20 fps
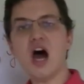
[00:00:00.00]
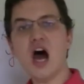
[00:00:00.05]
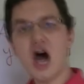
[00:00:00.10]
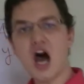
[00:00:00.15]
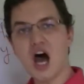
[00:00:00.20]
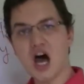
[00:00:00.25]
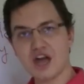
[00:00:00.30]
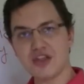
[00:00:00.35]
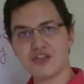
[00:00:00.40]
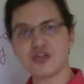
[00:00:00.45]

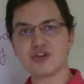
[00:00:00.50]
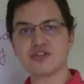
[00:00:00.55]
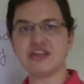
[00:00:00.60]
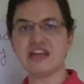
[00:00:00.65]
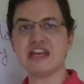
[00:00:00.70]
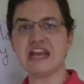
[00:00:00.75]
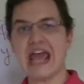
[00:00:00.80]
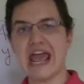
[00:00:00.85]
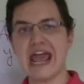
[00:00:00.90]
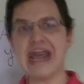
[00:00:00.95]
other
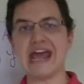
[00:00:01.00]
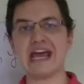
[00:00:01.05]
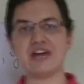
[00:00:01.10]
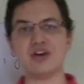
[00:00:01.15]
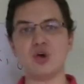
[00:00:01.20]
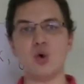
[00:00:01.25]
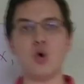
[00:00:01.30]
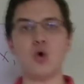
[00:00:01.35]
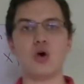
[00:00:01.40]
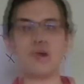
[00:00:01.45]
than
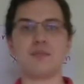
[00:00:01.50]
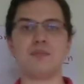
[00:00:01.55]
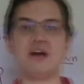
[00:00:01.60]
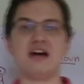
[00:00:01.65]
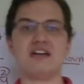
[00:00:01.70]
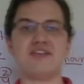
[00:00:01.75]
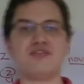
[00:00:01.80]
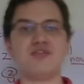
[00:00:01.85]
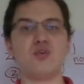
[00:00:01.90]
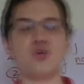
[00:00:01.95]
and, or,
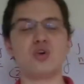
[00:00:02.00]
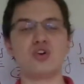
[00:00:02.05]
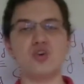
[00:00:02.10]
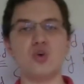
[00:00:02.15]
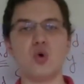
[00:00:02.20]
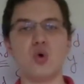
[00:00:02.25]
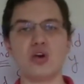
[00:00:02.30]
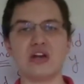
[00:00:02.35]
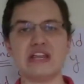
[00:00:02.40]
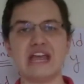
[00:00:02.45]
but, for,
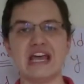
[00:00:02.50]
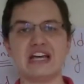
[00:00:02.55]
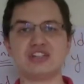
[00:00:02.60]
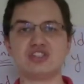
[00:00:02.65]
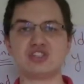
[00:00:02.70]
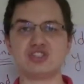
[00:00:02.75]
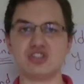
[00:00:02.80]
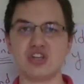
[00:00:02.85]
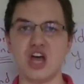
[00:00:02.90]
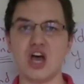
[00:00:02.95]
nor,
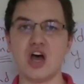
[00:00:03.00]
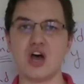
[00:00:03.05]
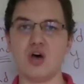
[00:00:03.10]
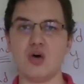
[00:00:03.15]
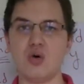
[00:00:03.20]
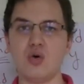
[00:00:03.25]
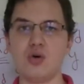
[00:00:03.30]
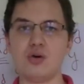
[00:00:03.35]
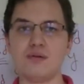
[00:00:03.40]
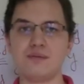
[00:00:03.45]
yet,
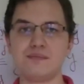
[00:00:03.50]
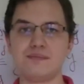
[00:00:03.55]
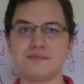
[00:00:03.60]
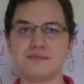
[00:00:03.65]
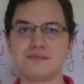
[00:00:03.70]
so.